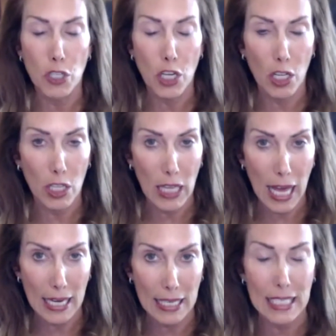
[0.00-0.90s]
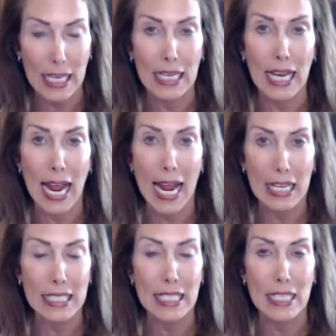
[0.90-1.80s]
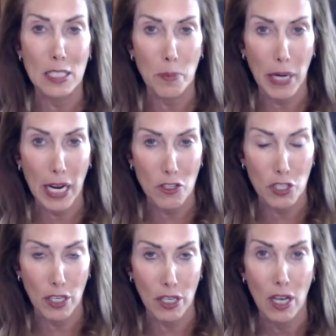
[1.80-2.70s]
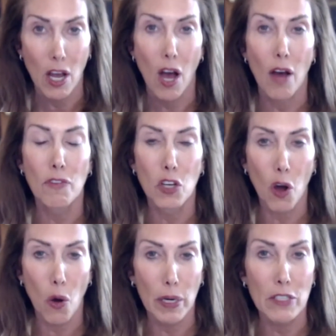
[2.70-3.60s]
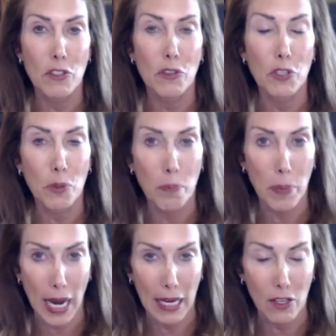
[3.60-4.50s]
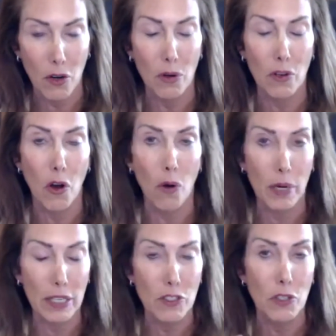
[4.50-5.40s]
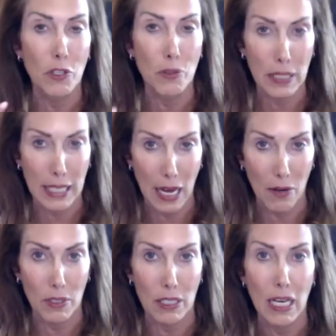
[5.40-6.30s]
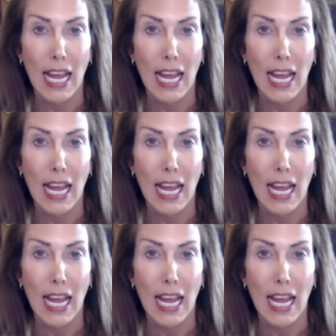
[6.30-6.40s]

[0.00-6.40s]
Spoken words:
collect in anticipation of going to your bank or going to your accountant